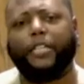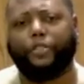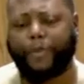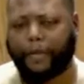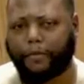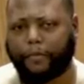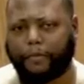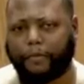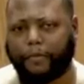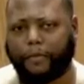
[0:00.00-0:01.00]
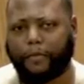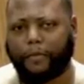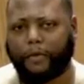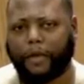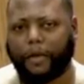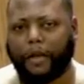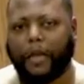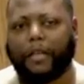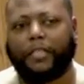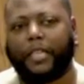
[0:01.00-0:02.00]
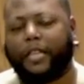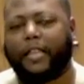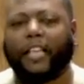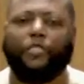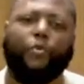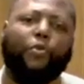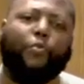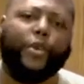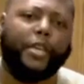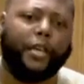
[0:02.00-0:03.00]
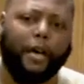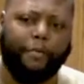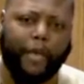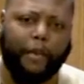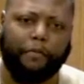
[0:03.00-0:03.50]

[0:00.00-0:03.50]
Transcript: me? See, that's where we come in.